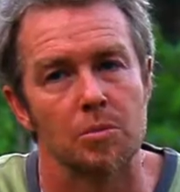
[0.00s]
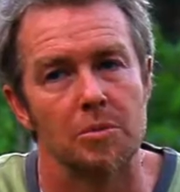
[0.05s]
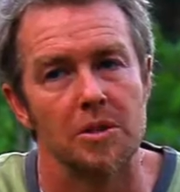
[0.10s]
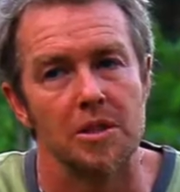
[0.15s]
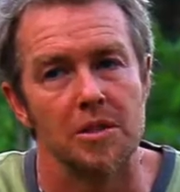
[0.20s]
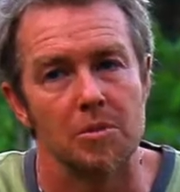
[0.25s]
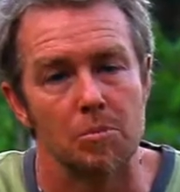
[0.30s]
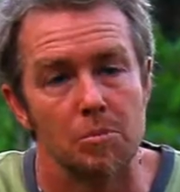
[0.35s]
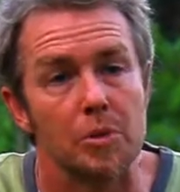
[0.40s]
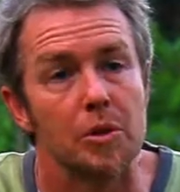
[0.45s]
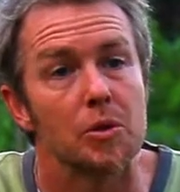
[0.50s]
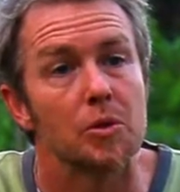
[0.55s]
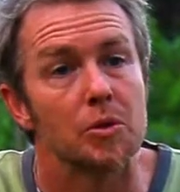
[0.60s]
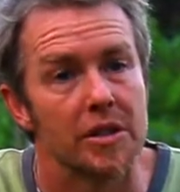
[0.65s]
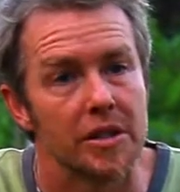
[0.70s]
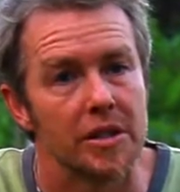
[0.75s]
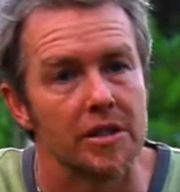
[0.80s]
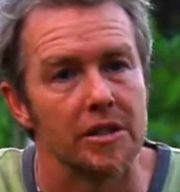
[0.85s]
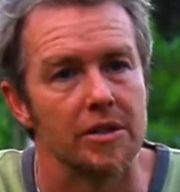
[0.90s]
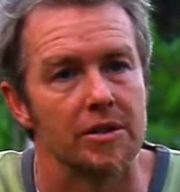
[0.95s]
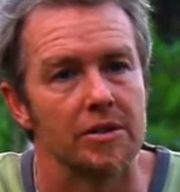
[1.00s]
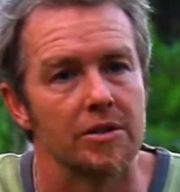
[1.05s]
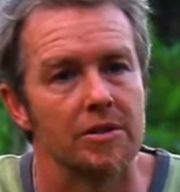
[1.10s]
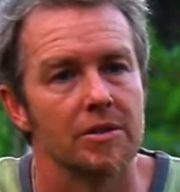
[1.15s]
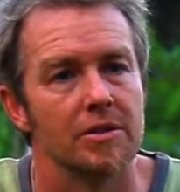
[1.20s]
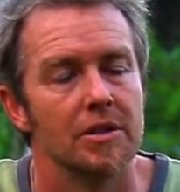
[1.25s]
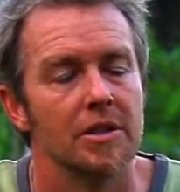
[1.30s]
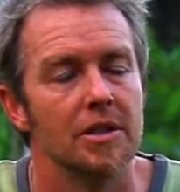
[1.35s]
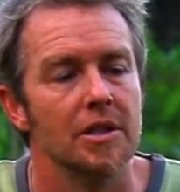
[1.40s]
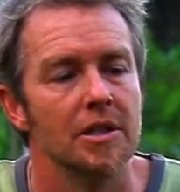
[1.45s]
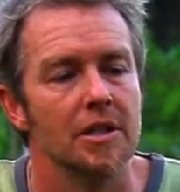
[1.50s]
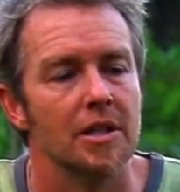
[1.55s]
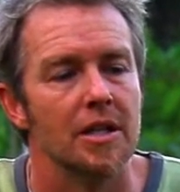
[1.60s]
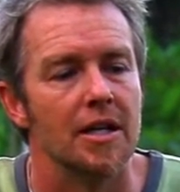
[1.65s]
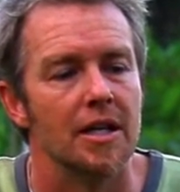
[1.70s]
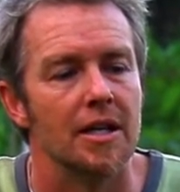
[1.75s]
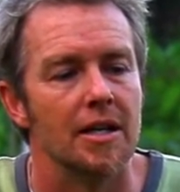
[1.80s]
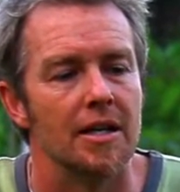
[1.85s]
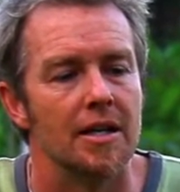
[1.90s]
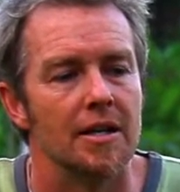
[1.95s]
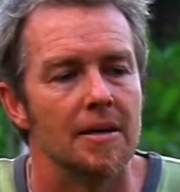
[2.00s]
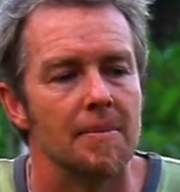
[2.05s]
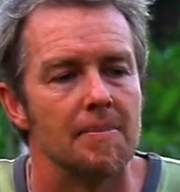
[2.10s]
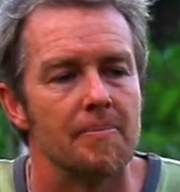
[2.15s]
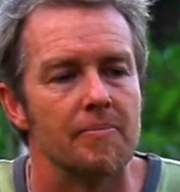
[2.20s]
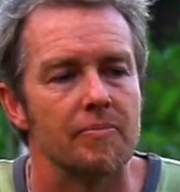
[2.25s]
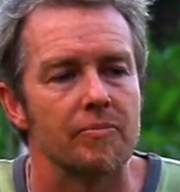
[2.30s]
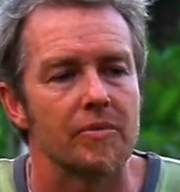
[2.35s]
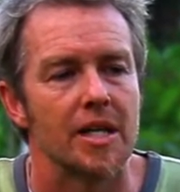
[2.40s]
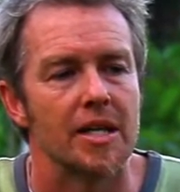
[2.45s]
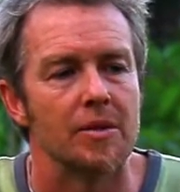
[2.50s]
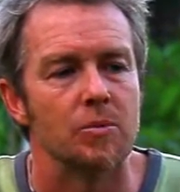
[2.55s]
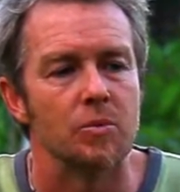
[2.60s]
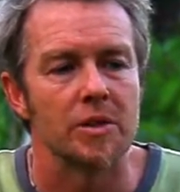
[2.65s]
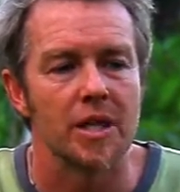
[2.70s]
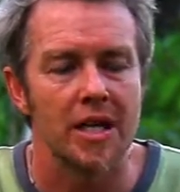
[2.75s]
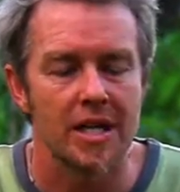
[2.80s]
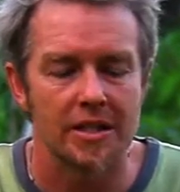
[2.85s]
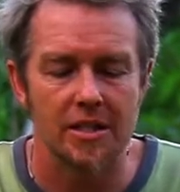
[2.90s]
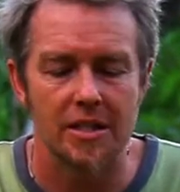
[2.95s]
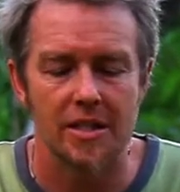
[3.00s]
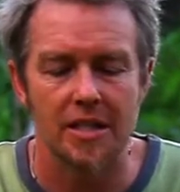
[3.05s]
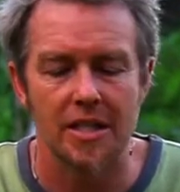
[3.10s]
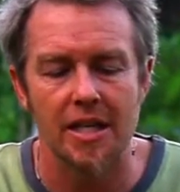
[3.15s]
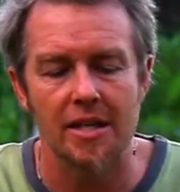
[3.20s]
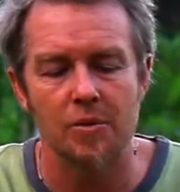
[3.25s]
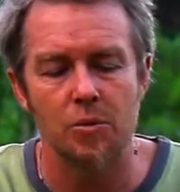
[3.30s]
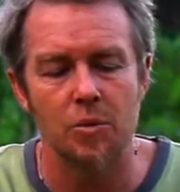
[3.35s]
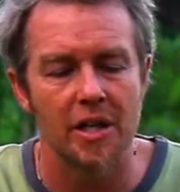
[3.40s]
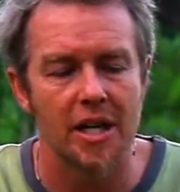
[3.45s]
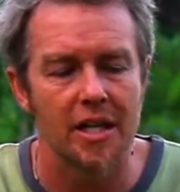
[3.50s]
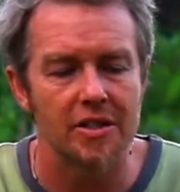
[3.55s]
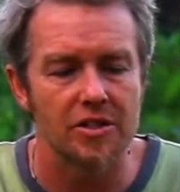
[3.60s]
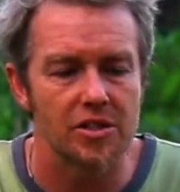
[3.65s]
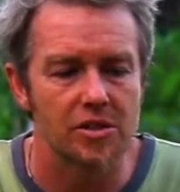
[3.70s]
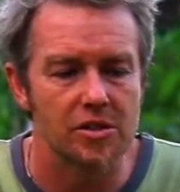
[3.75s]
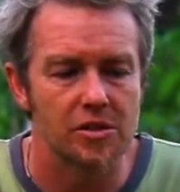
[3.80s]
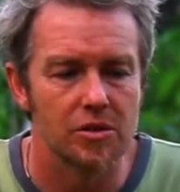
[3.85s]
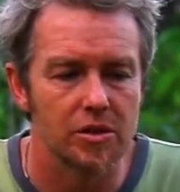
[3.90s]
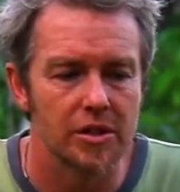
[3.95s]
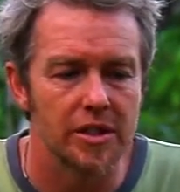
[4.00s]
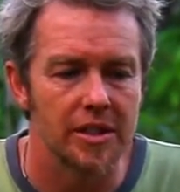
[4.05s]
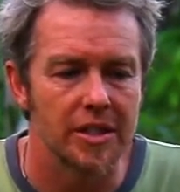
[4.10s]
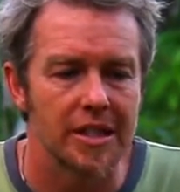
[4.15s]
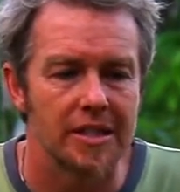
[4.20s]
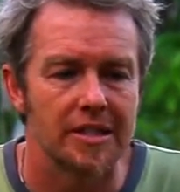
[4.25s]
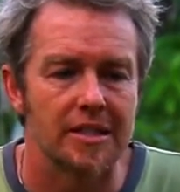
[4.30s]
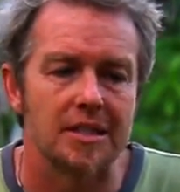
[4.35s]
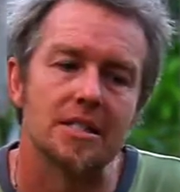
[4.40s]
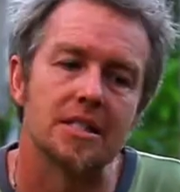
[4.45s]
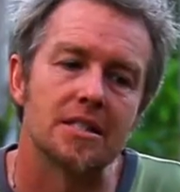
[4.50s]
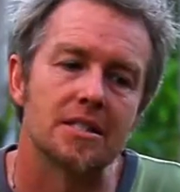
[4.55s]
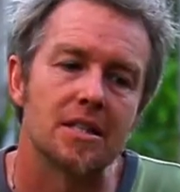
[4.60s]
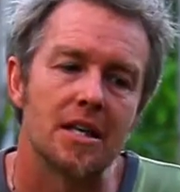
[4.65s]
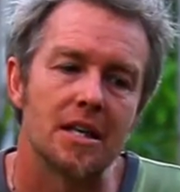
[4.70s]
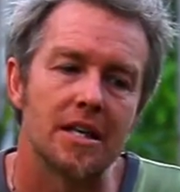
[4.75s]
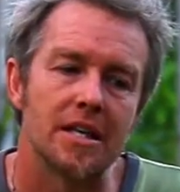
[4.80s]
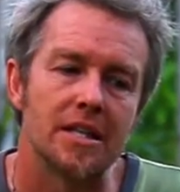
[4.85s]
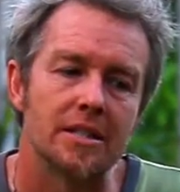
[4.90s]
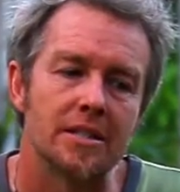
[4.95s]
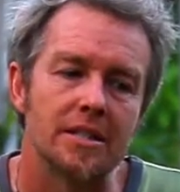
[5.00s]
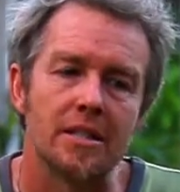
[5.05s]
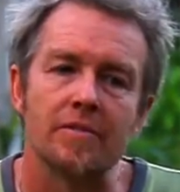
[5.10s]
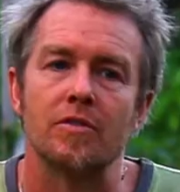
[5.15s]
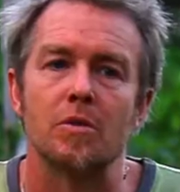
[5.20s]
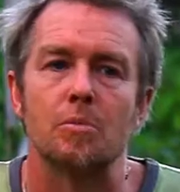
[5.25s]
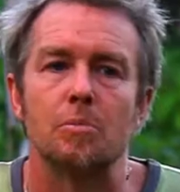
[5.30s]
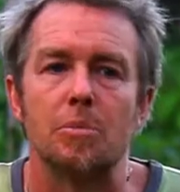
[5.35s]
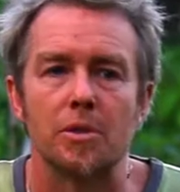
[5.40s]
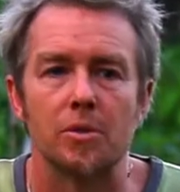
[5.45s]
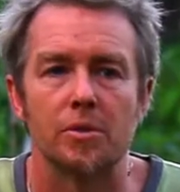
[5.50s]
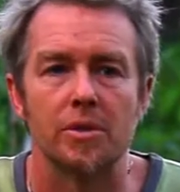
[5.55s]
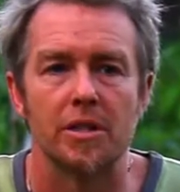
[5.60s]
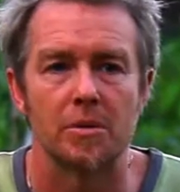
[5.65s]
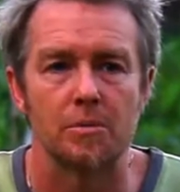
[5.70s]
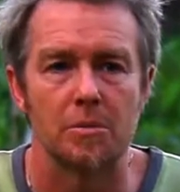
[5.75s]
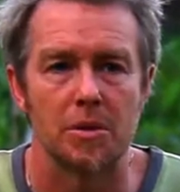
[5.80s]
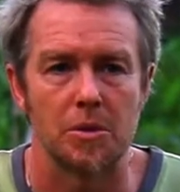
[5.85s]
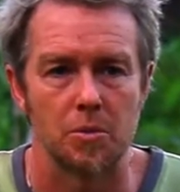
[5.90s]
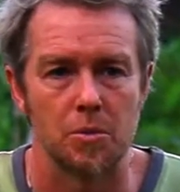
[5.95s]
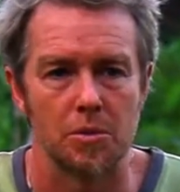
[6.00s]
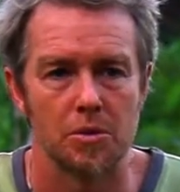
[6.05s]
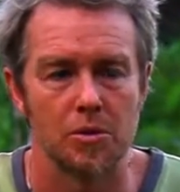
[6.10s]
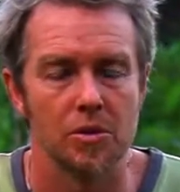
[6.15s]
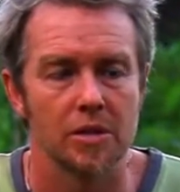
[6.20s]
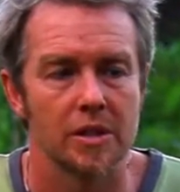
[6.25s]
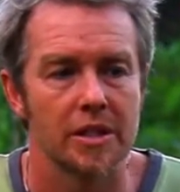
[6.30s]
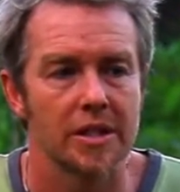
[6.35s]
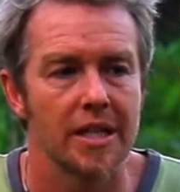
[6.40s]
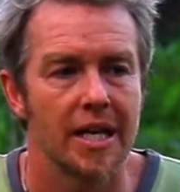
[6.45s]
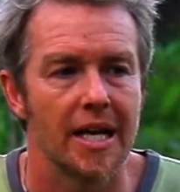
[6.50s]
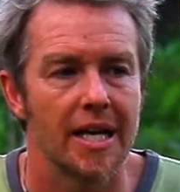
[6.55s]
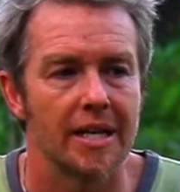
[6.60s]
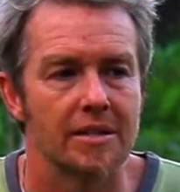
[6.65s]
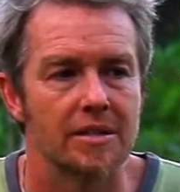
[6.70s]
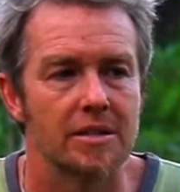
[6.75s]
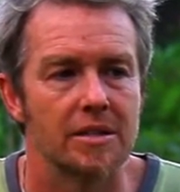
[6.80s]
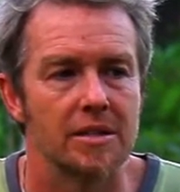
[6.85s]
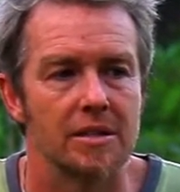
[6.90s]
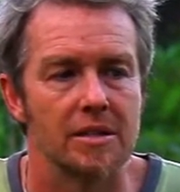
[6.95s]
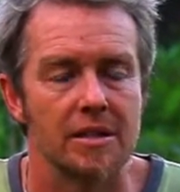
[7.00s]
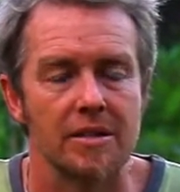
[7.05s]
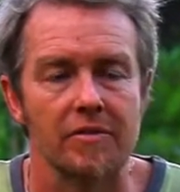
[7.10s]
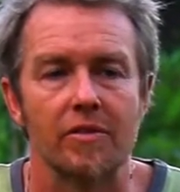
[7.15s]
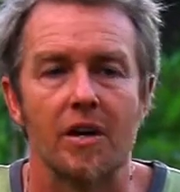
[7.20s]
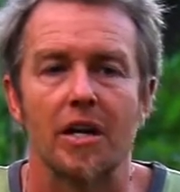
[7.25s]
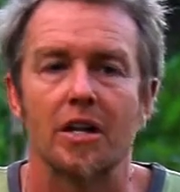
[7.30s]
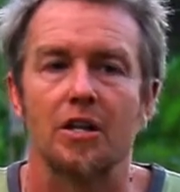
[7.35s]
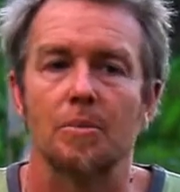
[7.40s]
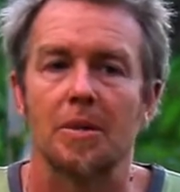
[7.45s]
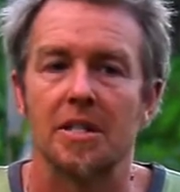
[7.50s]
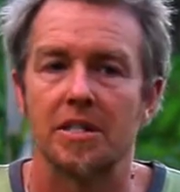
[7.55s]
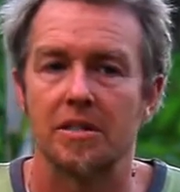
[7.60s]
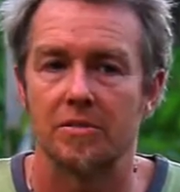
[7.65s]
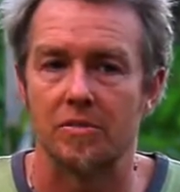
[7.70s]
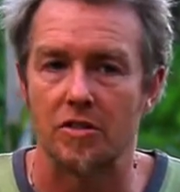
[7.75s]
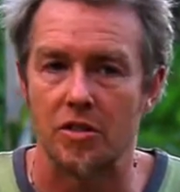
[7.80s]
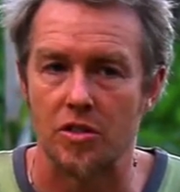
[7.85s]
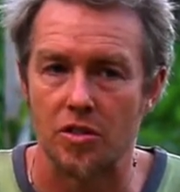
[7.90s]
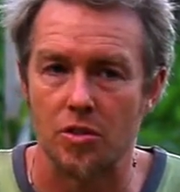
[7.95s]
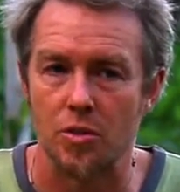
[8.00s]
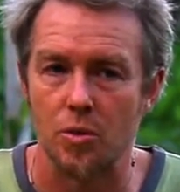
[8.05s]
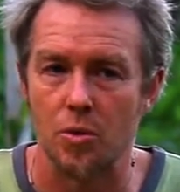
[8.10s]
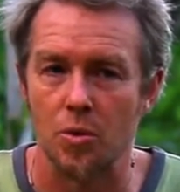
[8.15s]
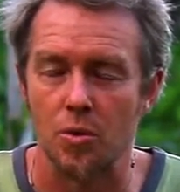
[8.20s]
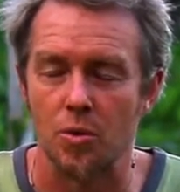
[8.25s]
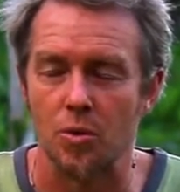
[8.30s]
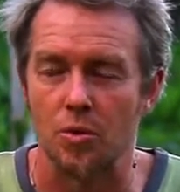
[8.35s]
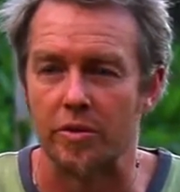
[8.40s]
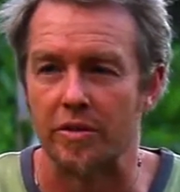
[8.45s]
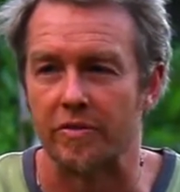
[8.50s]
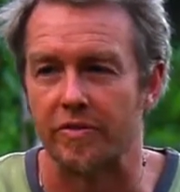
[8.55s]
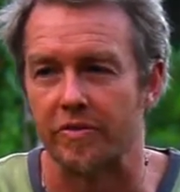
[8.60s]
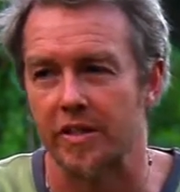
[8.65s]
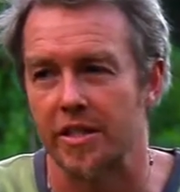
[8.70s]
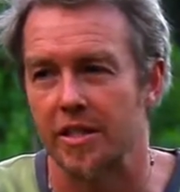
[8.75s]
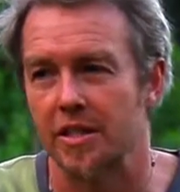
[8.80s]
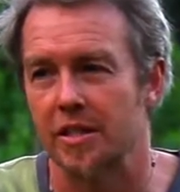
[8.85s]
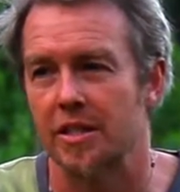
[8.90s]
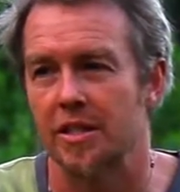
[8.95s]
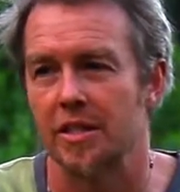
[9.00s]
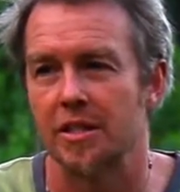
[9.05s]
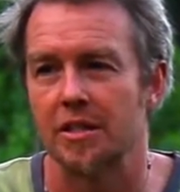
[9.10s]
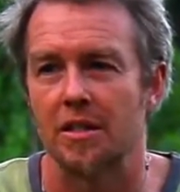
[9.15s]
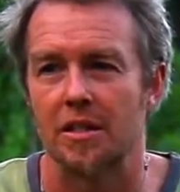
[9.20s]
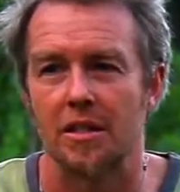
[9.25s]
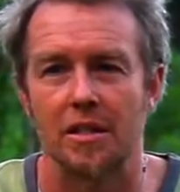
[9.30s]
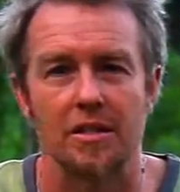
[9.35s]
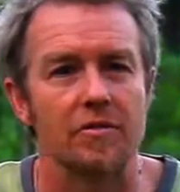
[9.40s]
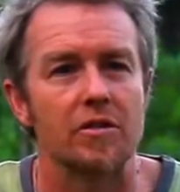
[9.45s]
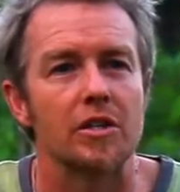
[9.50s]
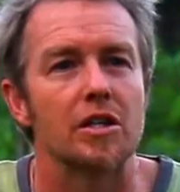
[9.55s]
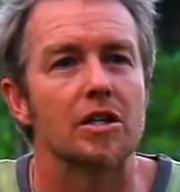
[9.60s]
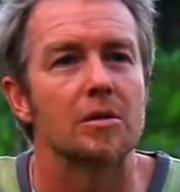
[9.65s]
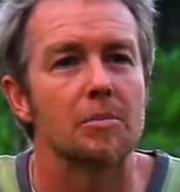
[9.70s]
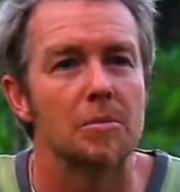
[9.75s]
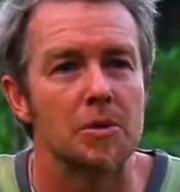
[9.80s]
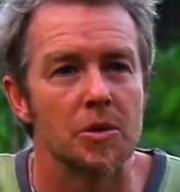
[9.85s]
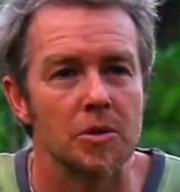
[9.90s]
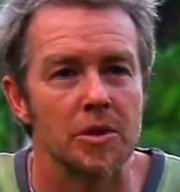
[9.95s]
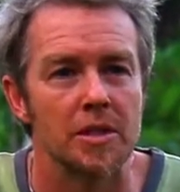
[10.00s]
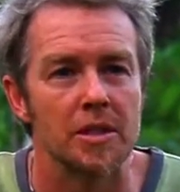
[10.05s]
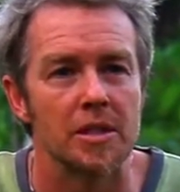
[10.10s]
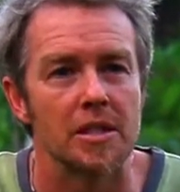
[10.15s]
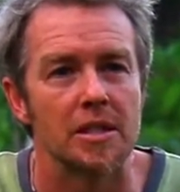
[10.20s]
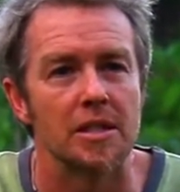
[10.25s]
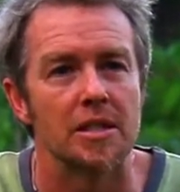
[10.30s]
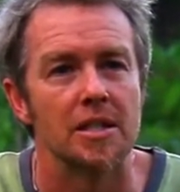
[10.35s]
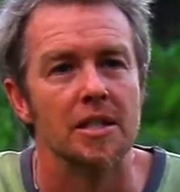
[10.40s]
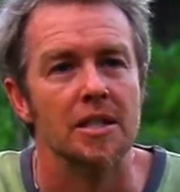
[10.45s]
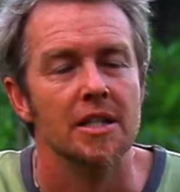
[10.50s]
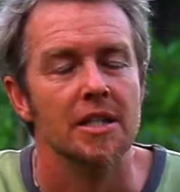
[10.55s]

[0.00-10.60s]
be building here. And we're not just looking at the design of the building, but we're looking at the environment of the school, the feeling of the community,